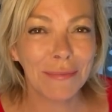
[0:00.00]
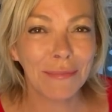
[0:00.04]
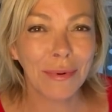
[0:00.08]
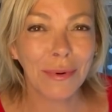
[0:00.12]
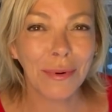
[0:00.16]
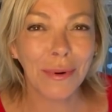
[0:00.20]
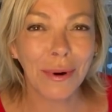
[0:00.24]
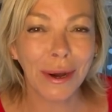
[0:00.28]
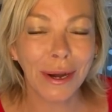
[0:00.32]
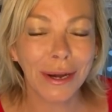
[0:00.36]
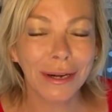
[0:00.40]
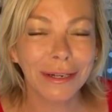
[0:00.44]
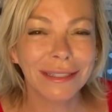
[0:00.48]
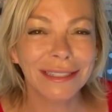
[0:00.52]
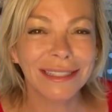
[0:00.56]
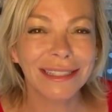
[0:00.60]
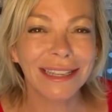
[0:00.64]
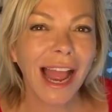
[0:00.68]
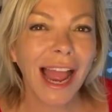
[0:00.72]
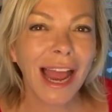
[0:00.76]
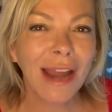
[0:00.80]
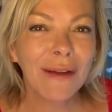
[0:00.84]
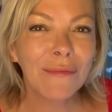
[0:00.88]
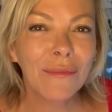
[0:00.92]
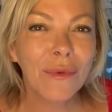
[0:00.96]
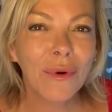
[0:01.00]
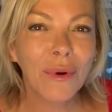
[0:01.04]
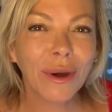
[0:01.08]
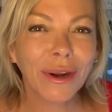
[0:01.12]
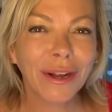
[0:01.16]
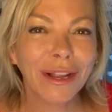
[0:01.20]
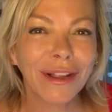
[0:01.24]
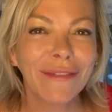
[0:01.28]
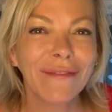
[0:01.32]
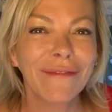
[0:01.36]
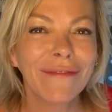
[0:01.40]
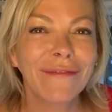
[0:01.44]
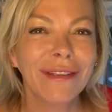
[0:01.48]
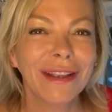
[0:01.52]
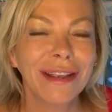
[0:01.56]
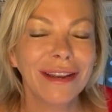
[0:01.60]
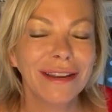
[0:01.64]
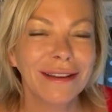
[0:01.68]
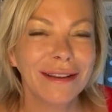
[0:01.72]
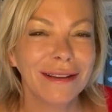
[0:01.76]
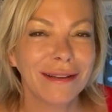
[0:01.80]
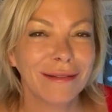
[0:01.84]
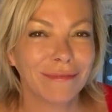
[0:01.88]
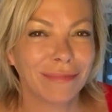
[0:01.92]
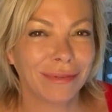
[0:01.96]
ports, and more
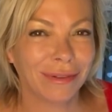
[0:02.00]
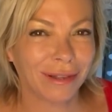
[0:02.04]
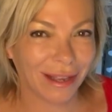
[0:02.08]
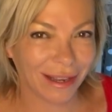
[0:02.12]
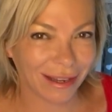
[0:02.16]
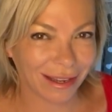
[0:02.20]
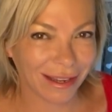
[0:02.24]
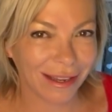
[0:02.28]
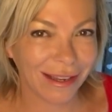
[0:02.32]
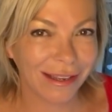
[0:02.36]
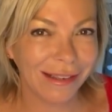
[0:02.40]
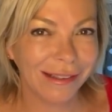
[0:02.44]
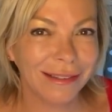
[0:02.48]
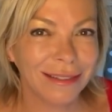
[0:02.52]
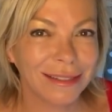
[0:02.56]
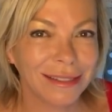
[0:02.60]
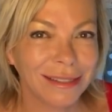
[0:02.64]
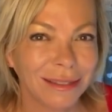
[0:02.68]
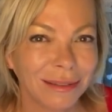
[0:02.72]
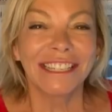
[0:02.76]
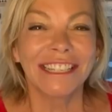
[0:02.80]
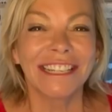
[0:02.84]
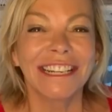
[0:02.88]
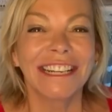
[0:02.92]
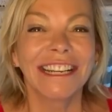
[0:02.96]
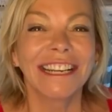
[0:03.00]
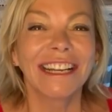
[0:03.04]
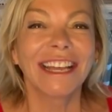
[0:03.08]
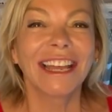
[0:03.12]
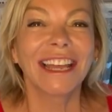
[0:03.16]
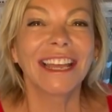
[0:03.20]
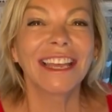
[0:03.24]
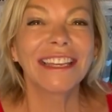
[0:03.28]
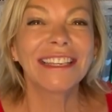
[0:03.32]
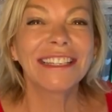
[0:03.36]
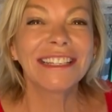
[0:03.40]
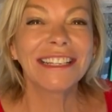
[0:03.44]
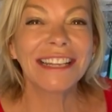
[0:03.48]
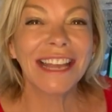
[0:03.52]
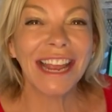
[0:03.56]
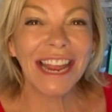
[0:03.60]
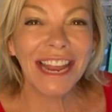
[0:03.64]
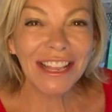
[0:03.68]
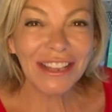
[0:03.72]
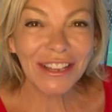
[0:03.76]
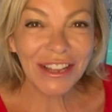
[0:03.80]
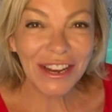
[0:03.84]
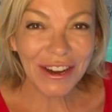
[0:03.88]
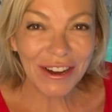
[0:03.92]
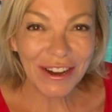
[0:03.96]
convenient plugins.
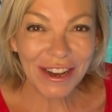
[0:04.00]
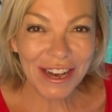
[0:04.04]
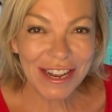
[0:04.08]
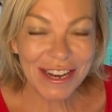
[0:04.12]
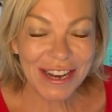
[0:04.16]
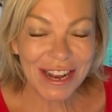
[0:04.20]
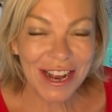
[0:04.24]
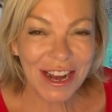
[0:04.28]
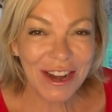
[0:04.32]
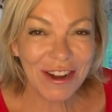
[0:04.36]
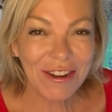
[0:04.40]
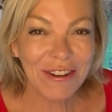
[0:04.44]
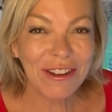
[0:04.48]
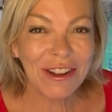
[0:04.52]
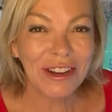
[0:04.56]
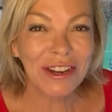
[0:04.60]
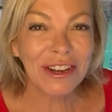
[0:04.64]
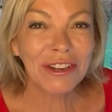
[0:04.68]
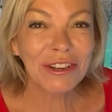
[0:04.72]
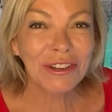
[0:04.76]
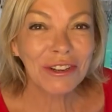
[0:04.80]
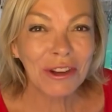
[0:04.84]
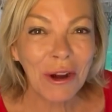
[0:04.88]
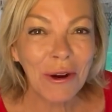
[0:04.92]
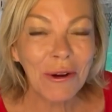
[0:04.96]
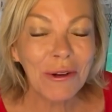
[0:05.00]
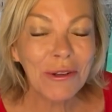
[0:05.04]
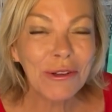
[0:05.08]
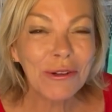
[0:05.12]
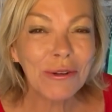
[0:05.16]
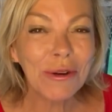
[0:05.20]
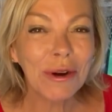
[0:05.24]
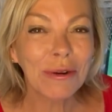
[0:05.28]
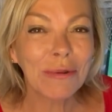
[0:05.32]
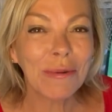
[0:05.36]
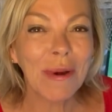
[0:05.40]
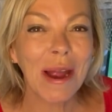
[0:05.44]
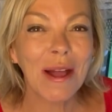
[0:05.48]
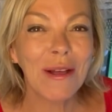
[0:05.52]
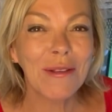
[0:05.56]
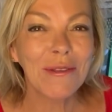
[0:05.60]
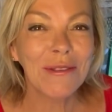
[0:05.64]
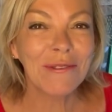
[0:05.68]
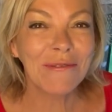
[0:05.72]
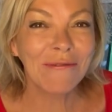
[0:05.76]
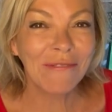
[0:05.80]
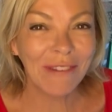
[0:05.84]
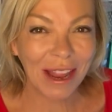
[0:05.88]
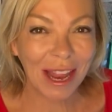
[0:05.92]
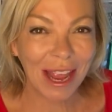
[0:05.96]
Today, Larry and I are going to show you around
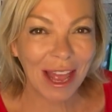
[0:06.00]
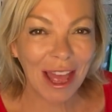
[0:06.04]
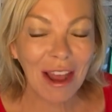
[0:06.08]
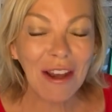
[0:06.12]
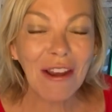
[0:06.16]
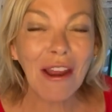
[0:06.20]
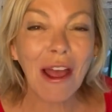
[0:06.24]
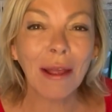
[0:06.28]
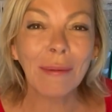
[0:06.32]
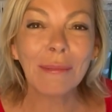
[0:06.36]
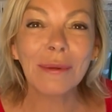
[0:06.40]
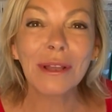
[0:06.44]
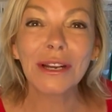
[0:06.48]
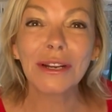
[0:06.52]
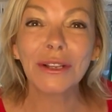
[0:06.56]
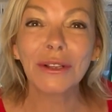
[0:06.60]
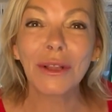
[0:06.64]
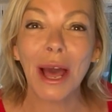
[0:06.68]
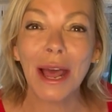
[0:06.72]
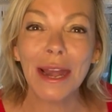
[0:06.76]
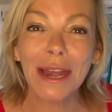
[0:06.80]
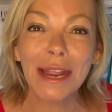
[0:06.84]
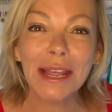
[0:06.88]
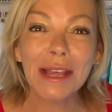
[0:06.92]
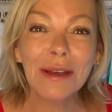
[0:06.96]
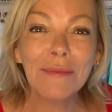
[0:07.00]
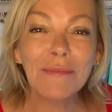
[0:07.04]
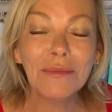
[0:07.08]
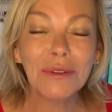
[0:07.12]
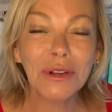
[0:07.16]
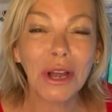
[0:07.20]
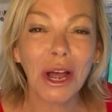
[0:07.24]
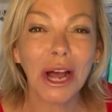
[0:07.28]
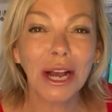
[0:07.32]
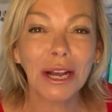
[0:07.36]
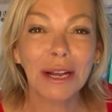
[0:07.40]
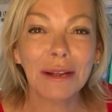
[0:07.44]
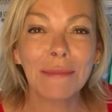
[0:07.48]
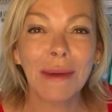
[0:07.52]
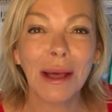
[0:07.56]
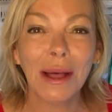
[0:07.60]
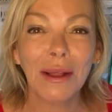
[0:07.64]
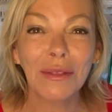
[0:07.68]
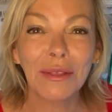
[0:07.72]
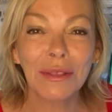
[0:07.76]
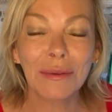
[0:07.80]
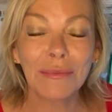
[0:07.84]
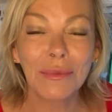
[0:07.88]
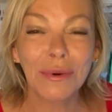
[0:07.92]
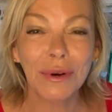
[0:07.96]
the van. I'm going to let him talk
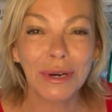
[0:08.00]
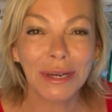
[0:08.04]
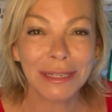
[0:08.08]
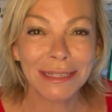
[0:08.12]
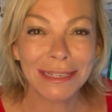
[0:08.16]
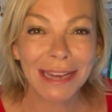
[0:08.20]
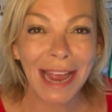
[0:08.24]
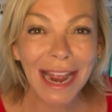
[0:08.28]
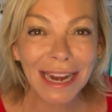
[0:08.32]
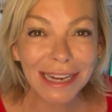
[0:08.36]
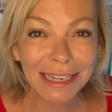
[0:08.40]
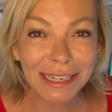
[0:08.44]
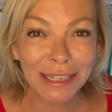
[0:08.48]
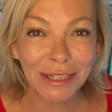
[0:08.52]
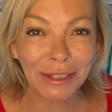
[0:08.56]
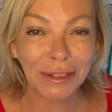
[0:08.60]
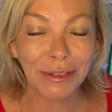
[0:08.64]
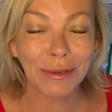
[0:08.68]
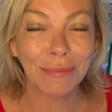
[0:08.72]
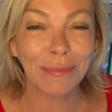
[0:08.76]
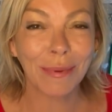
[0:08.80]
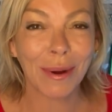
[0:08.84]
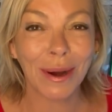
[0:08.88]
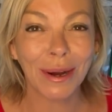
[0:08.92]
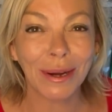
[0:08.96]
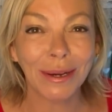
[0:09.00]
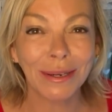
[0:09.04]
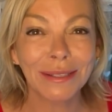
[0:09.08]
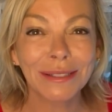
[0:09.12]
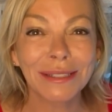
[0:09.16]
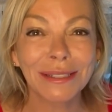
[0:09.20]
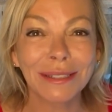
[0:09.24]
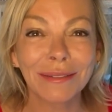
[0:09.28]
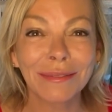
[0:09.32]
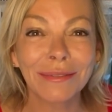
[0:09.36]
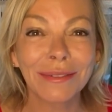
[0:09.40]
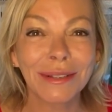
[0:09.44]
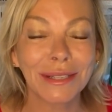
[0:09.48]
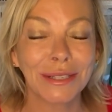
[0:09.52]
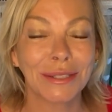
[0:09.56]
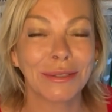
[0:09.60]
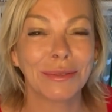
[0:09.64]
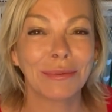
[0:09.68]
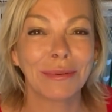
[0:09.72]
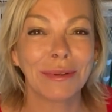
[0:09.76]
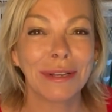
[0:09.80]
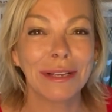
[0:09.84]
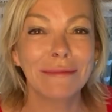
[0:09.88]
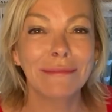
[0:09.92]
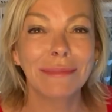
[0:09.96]
about the more technical parts of
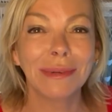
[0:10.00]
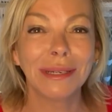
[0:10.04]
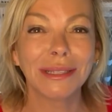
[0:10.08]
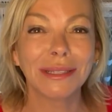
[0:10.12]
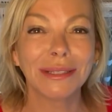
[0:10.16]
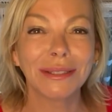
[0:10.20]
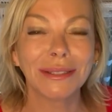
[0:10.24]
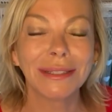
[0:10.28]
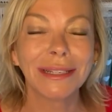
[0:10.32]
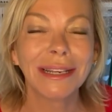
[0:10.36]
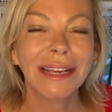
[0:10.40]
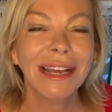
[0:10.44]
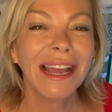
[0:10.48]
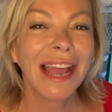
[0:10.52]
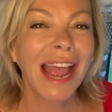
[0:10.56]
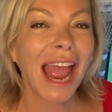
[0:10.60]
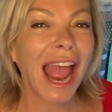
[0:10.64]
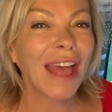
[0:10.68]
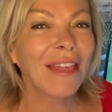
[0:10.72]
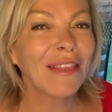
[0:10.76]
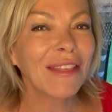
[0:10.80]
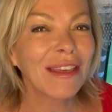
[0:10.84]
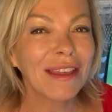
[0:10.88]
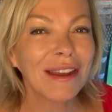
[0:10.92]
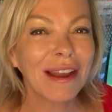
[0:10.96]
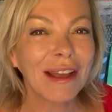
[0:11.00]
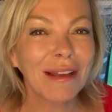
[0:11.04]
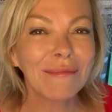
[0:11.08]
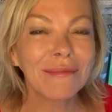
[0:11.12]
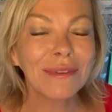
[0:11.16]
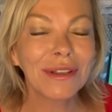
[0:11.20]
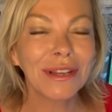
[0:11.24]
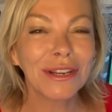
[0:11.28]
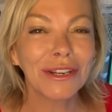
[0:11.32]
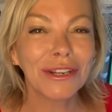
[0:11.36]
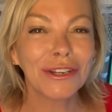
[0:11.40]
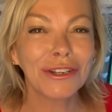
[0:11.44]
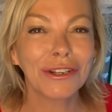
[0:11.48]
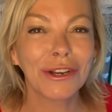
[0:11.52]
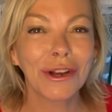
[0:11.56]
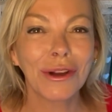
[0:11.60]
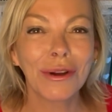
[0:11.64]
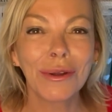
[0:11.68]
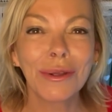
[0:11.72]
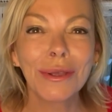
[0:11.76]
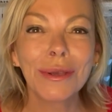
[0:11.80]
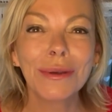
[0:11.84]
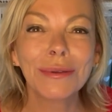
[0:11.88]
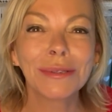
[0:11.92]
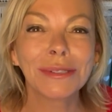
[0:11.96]
this rebuild, and then I'm going to show
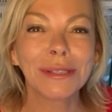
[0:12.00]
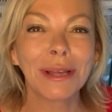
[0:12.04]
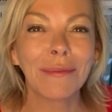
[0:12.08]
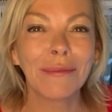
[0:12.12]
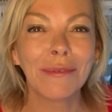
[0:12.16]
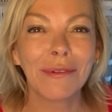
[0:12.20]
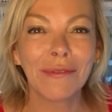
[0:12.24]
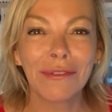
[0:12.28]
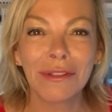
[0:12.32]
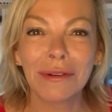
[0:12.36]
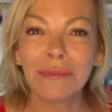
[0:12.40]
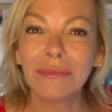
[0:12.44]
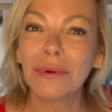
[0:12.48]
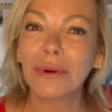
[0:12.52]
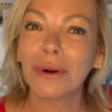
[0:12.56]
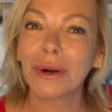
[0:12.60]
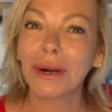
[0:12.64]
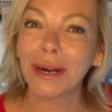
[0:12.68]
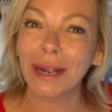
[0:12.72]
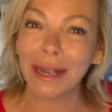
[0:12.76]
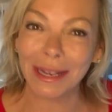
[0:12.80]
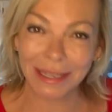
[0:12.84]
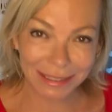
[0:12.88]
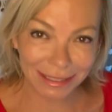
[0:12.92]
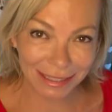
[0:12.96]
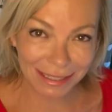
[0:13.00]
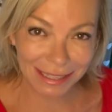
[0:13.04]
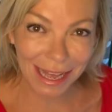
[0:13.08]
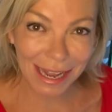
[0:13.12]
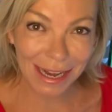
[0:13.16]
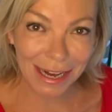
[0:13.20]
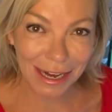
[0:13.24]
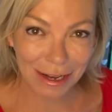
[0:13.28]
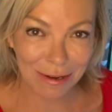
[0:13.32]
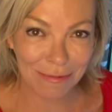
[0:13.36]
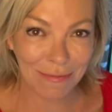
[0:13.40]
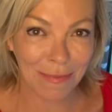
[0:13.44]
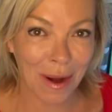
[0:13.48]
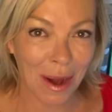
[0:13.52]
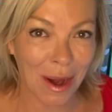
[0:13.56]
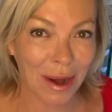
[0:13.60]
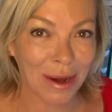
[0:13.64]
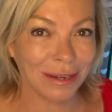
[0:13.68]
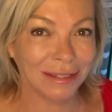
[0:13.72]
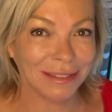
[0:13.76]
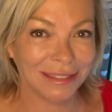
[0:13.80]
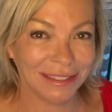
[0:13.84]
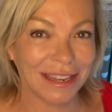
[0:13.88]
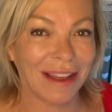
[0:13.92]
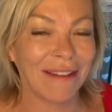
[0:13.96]
you some of the more aesthetic
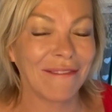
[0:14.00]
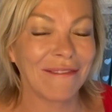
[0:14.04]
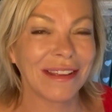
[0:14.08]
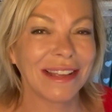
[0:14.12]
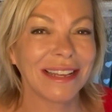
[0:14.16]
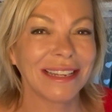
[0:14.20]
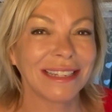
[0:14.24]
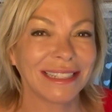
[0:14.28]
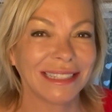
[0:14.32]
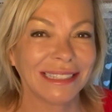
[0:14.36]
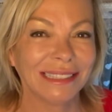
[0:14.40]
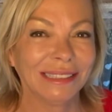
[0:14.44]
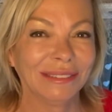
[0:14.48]
parts of it.